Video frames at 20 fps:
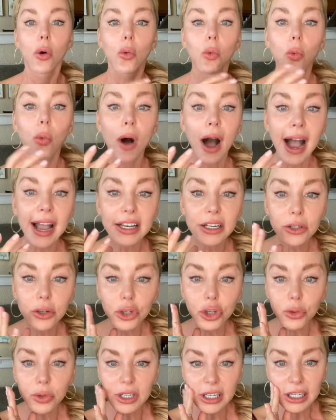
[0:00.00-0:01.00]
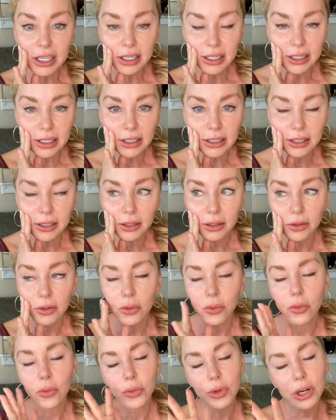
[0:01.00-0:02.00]
Why do you need it?
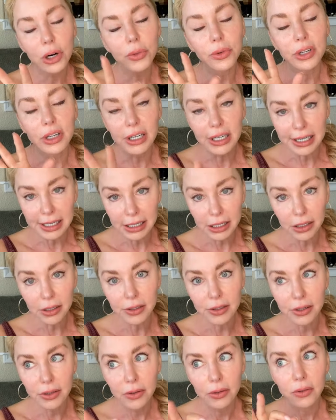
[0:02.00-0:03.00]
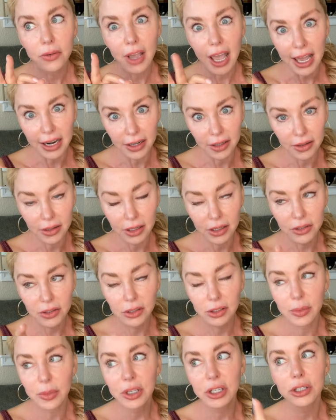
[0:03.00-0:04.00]
We don't need anything.
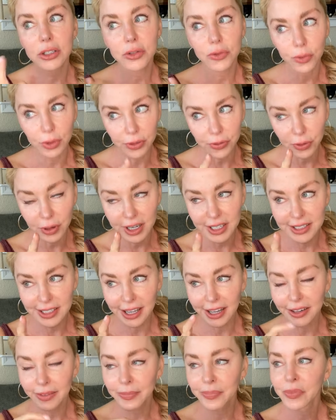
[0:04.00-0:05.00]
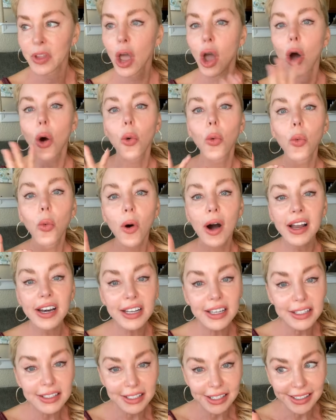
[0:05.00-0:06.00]
So let me just rephrase that.
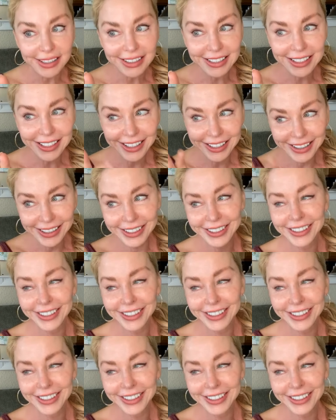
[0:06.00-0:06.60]
What is it?